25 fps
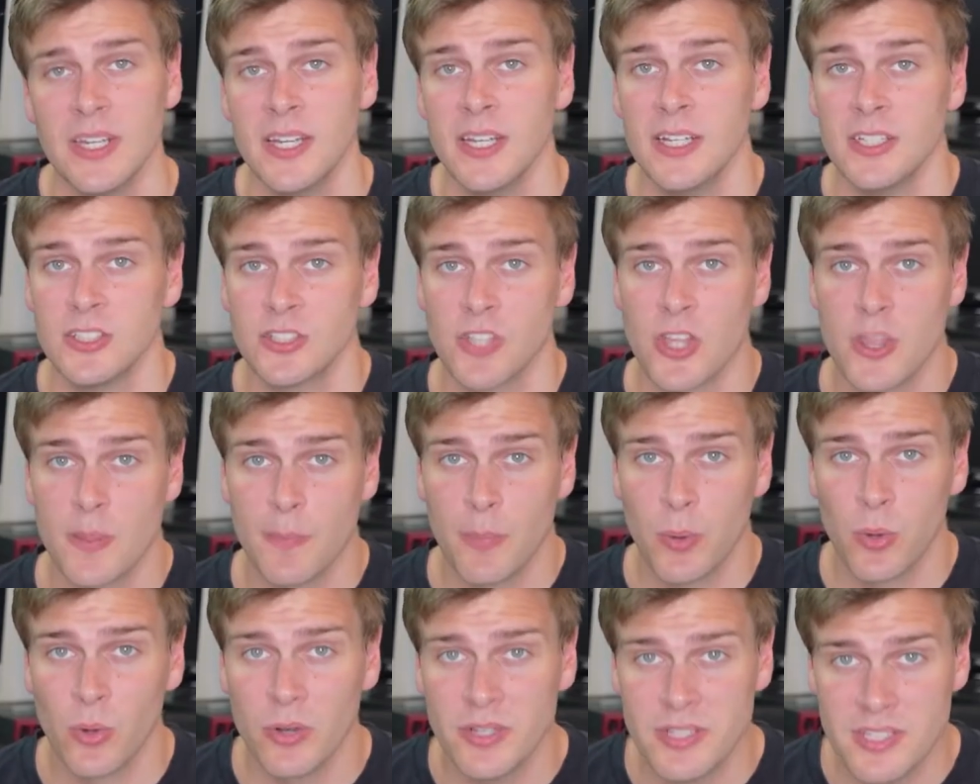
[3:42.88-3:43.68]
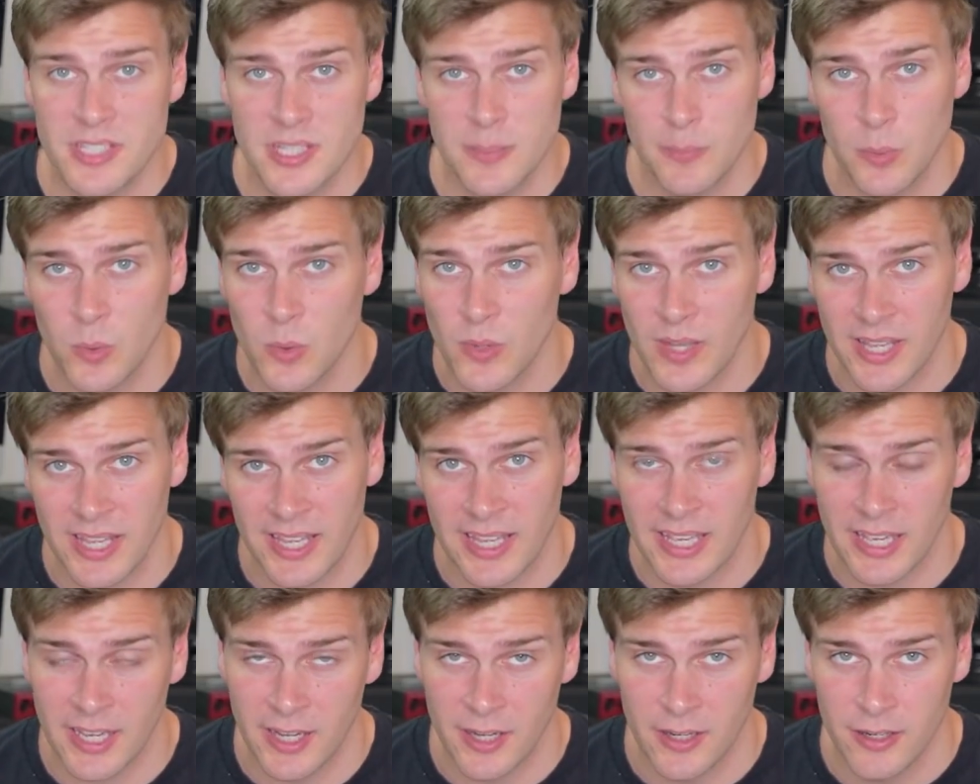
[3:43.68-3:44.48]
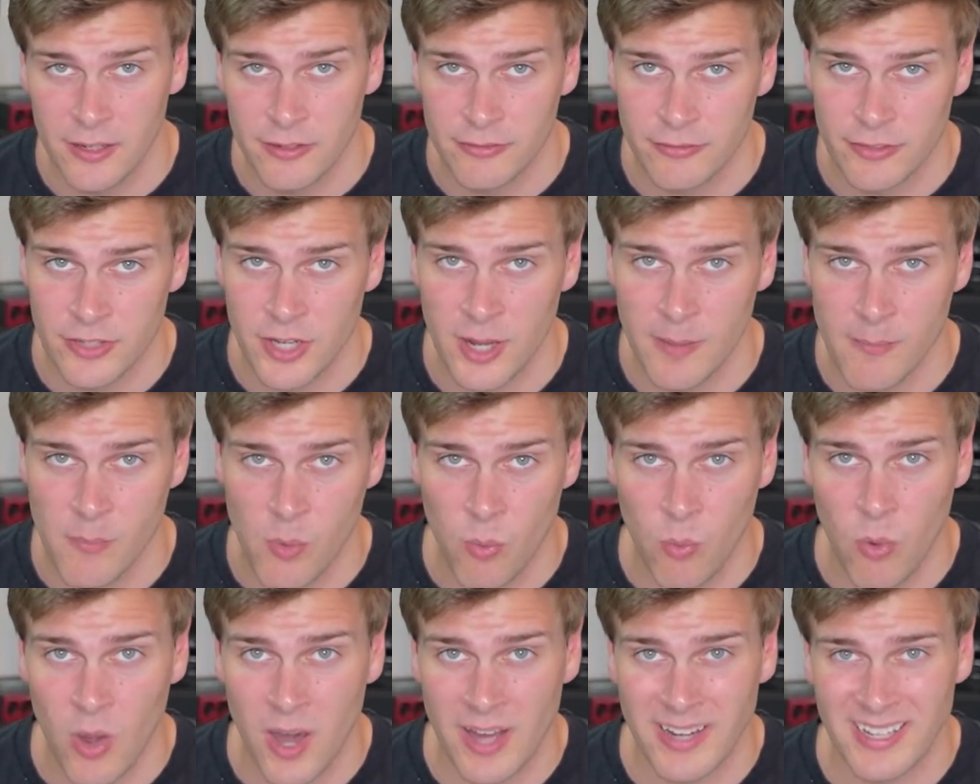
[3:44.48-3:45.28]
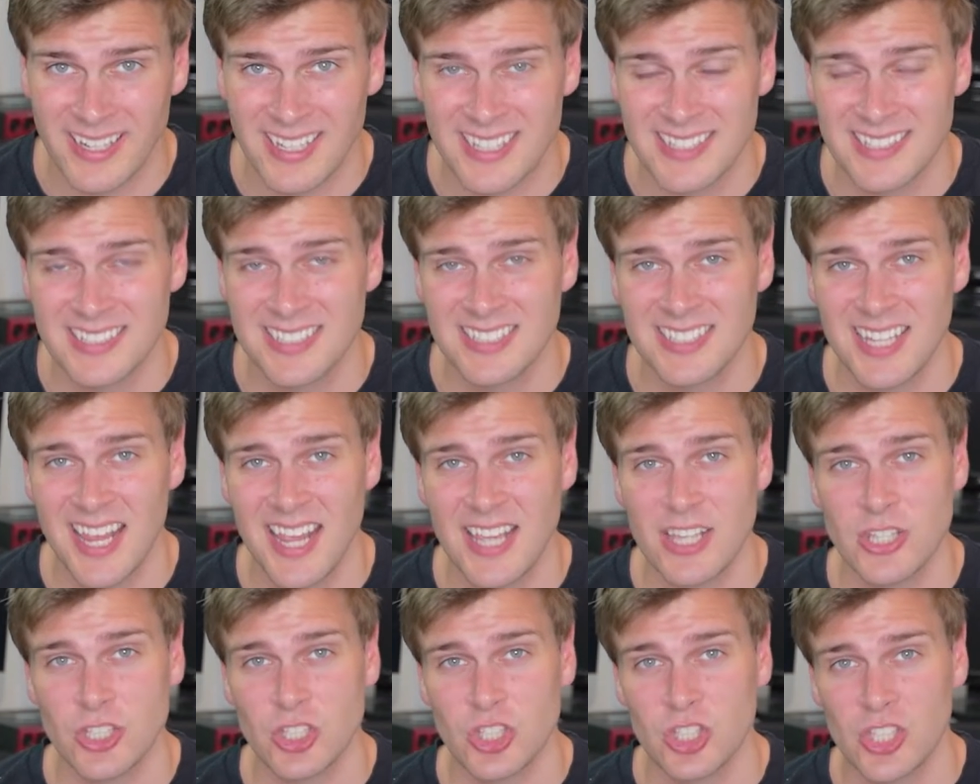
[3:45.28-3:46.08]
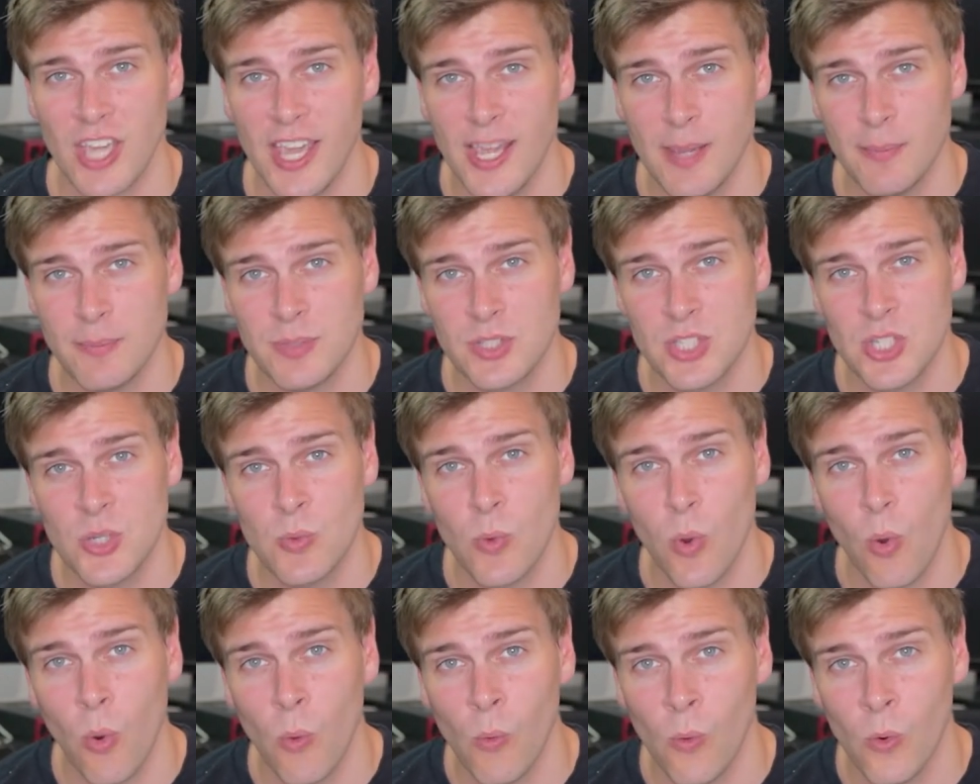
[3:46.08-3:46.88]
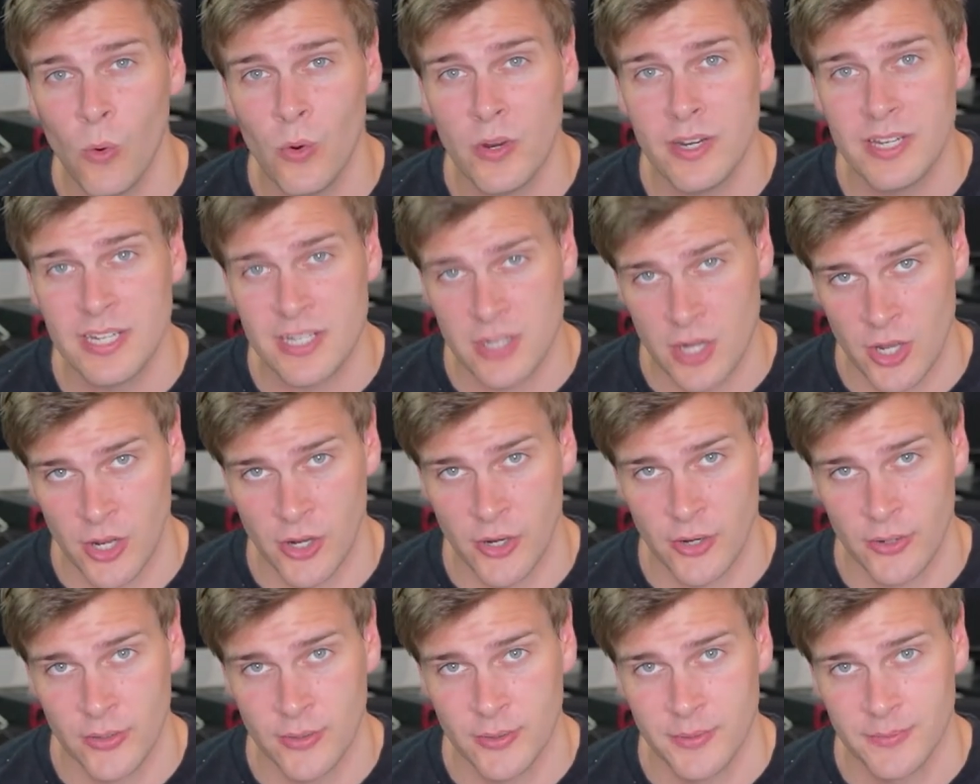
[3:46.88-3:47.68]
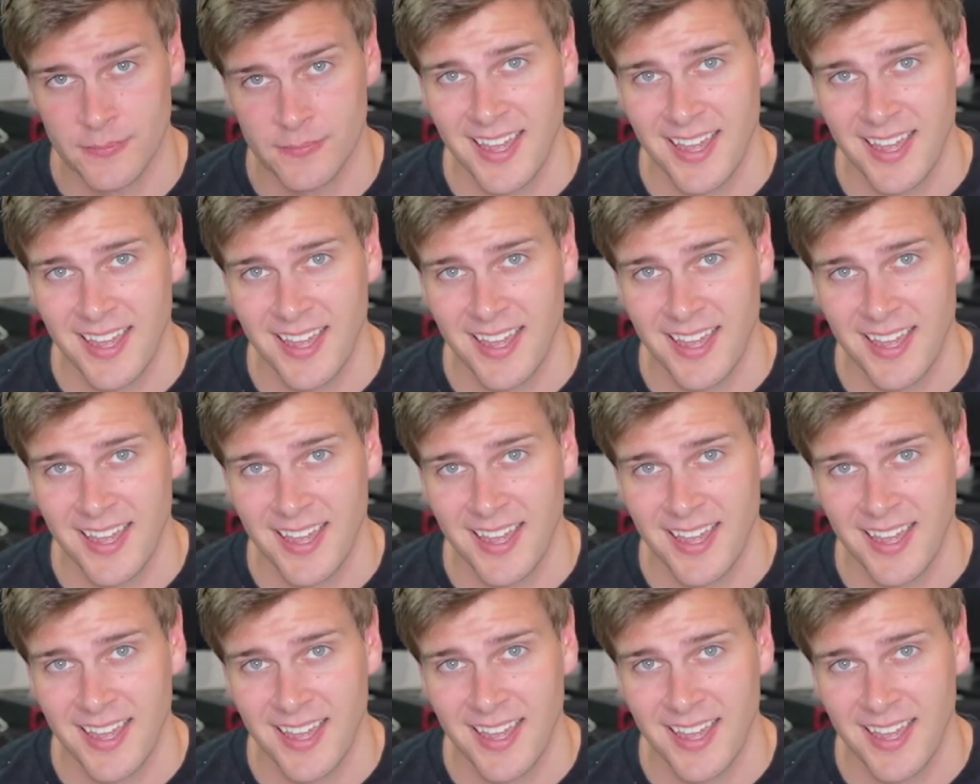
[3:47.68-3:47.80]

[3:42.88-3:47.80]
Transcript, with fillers: So the principle here for number one is to take shapes you already know